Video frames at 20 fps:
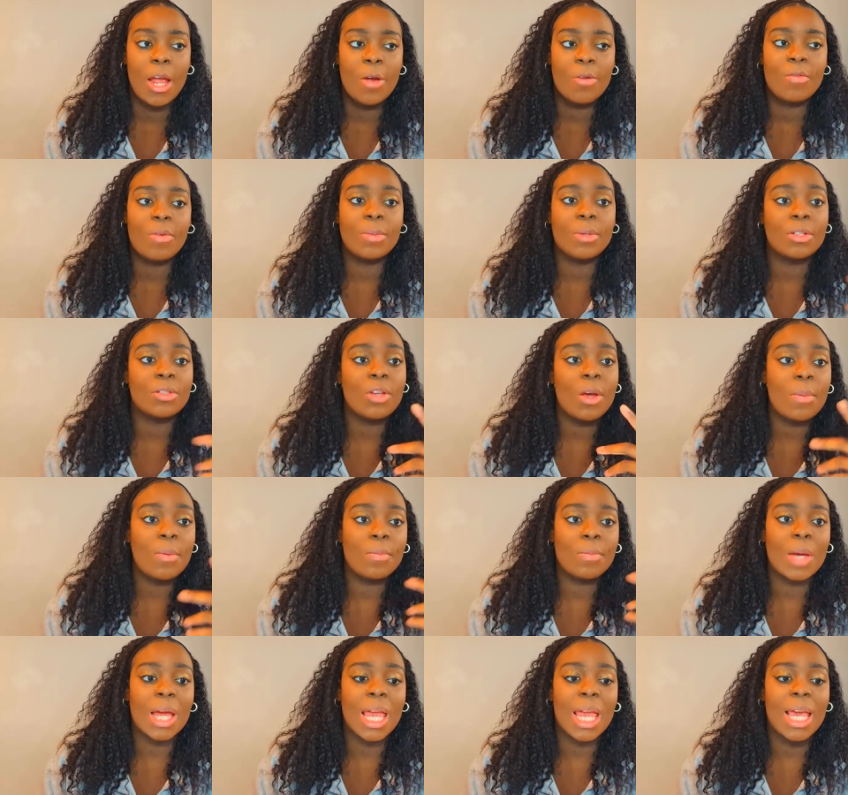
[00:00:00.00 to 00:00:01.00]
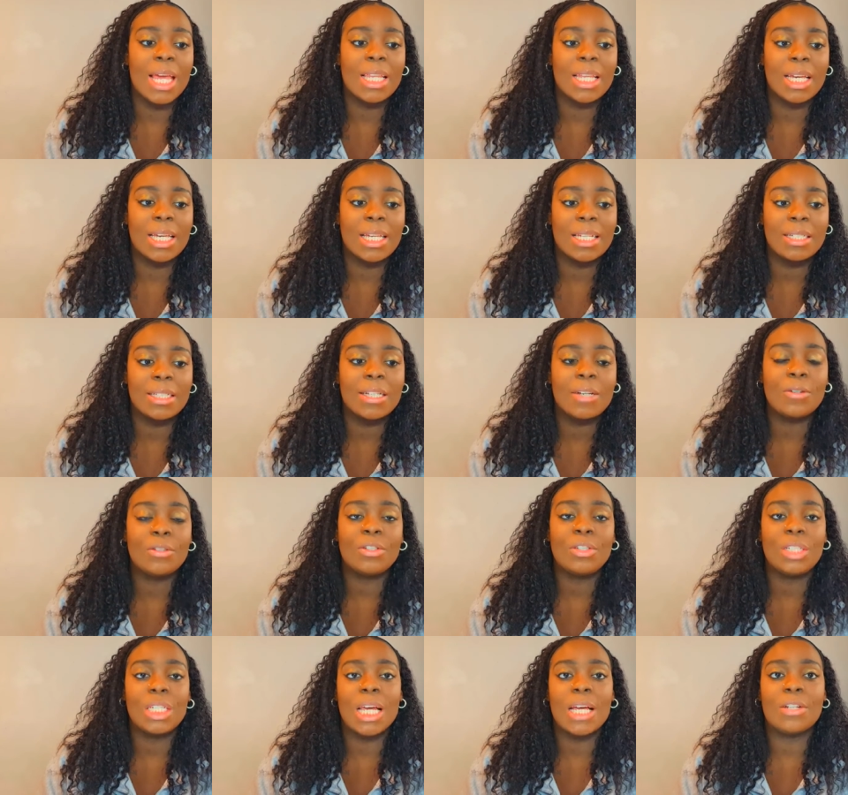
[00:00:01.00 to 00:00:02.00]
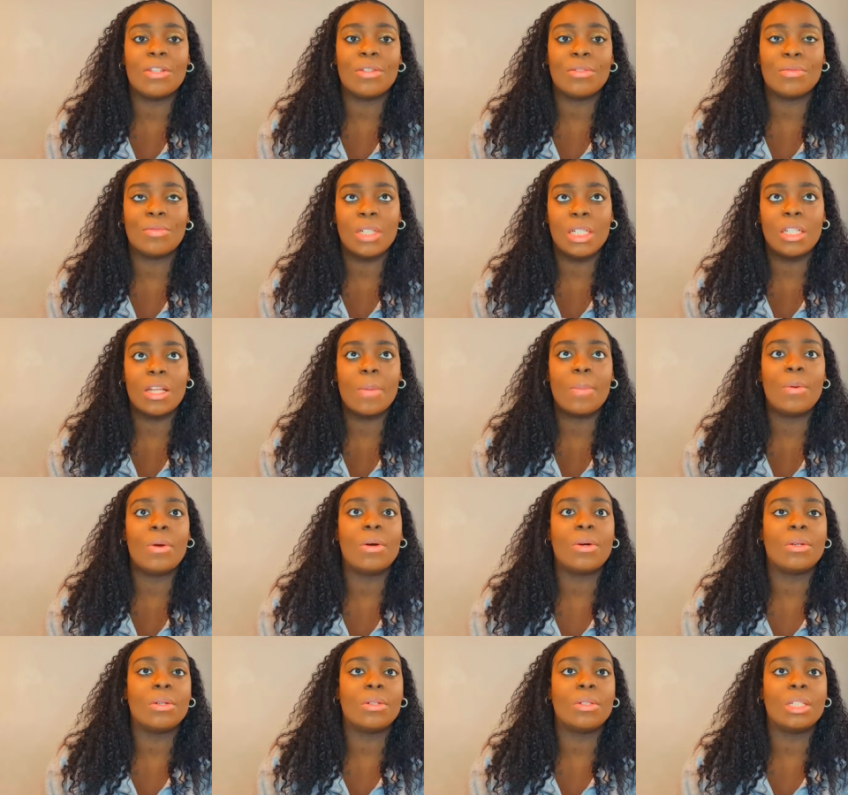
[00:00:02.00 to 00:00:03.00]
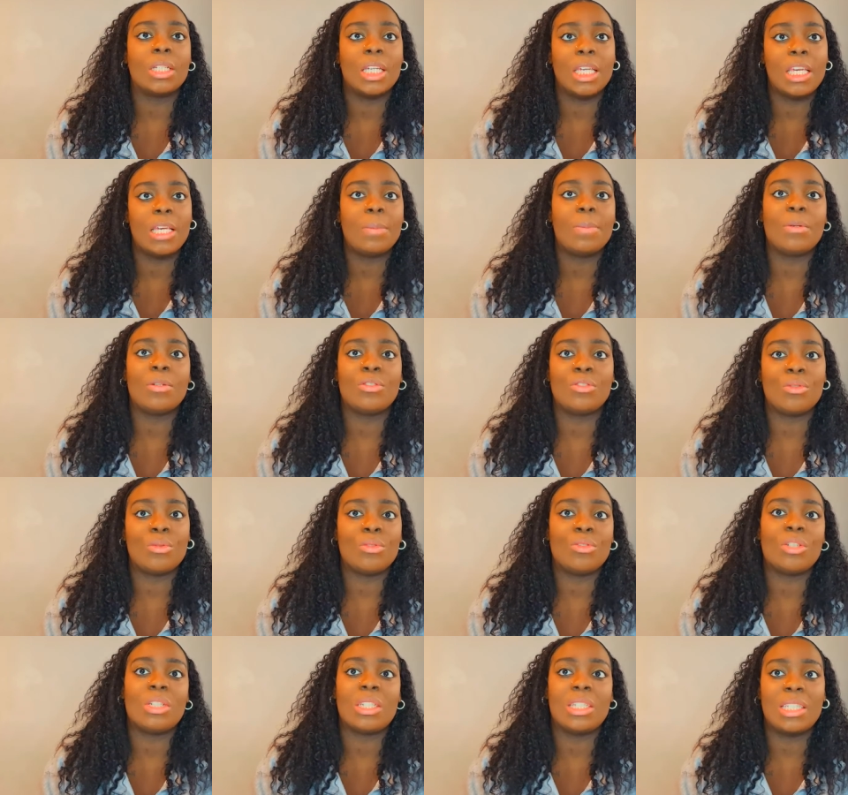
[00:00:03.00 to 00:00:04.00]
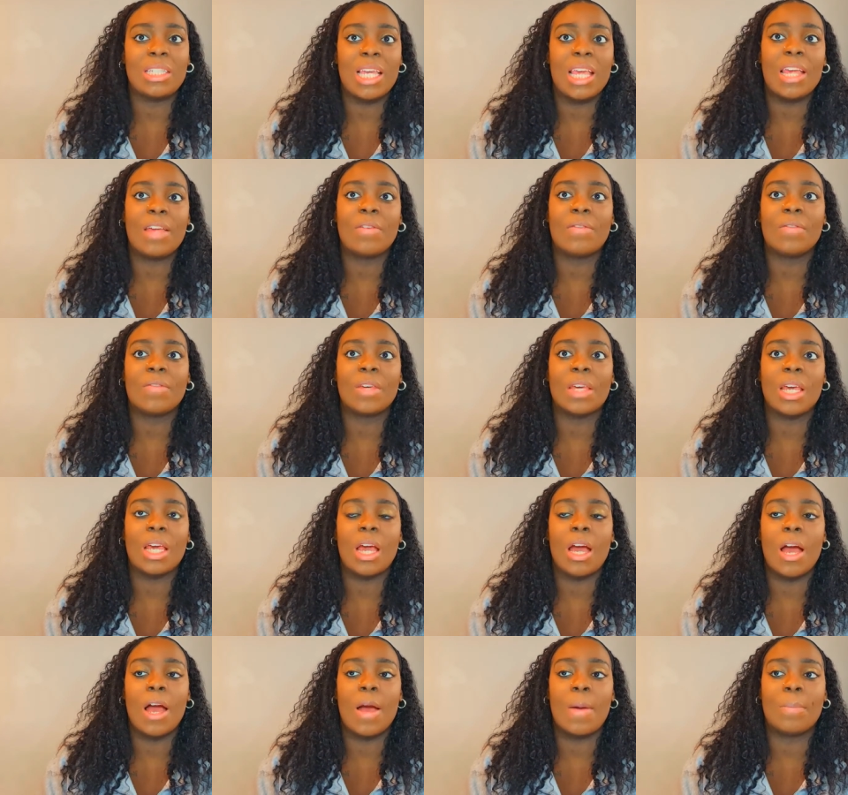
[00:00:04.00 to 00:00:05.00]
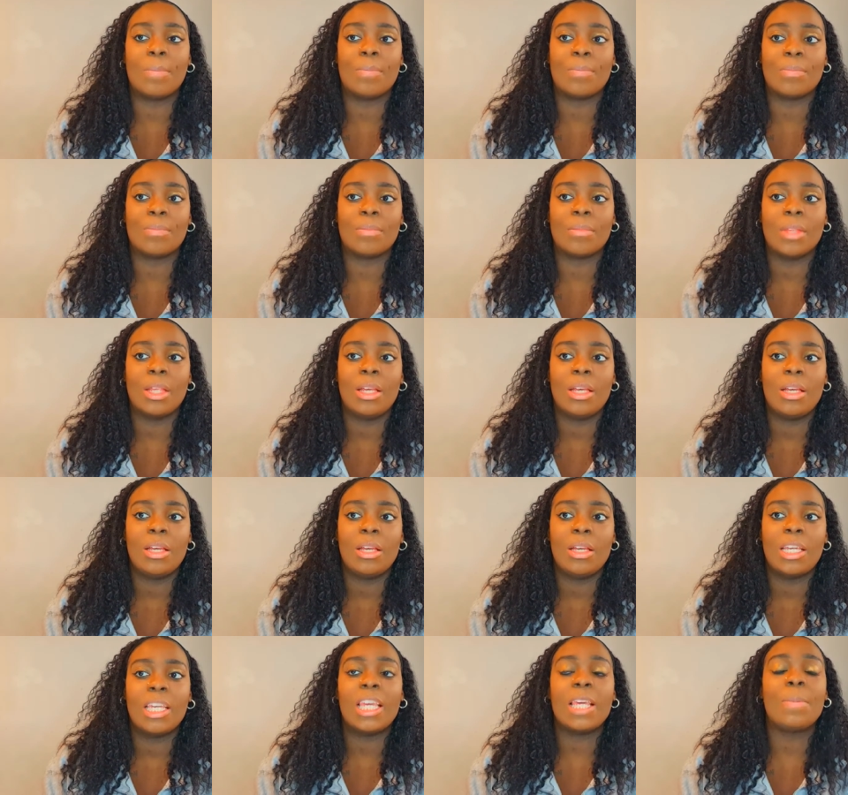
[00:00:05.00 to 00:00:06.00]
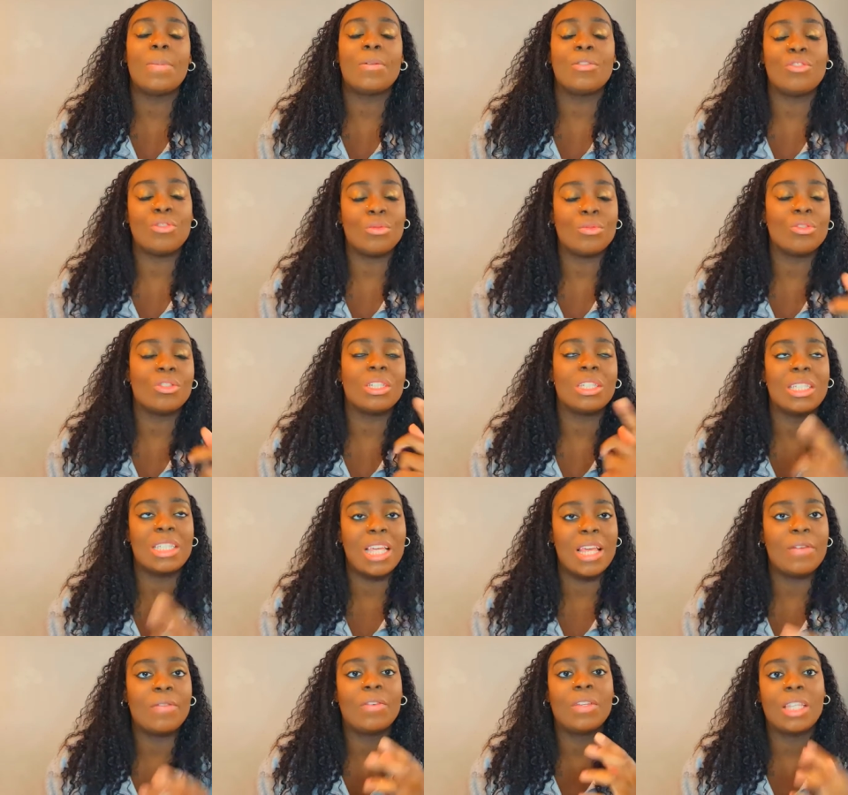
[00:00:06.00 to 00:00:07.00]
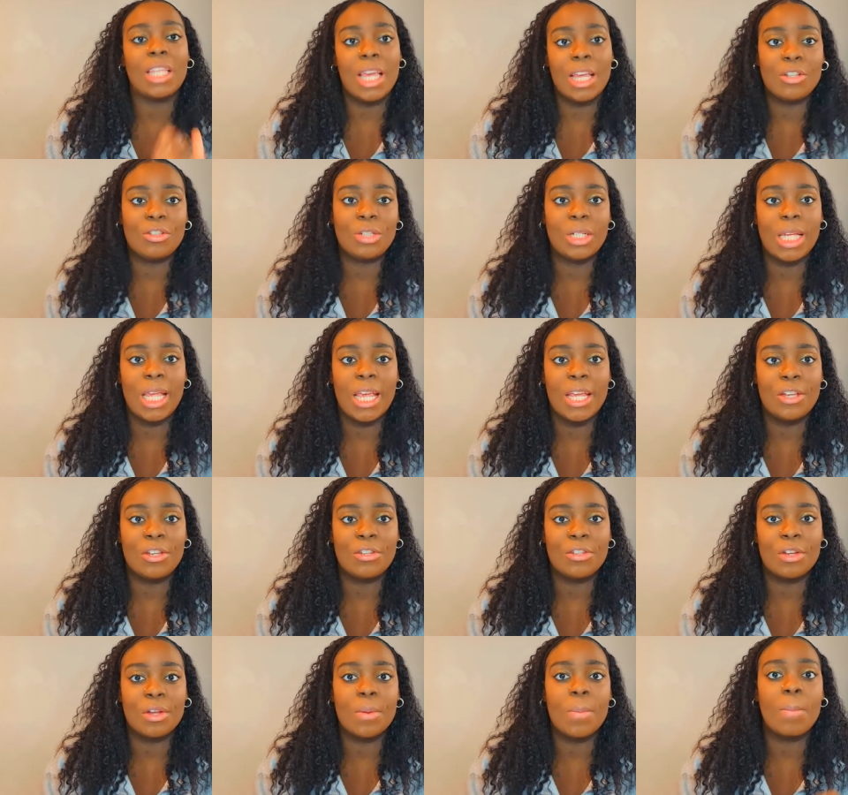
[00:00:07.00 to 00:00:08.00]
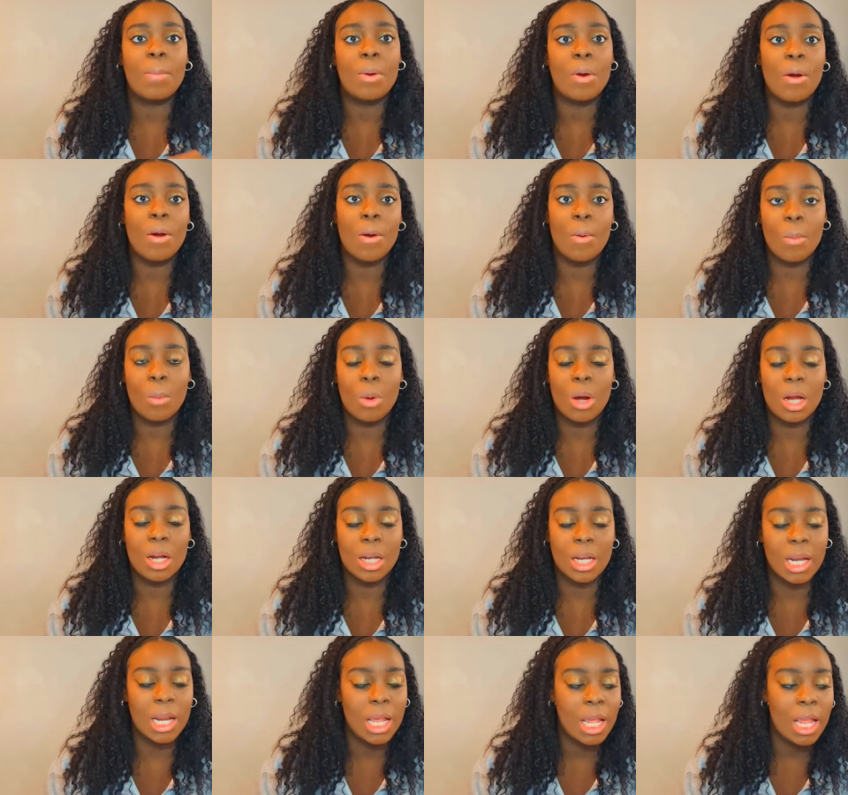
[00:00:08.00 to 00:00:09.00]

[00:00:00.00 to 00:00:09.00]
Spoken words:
From the top of my head, I can tell you now to read up on keeping children safe. Keeping children safe in education, part one.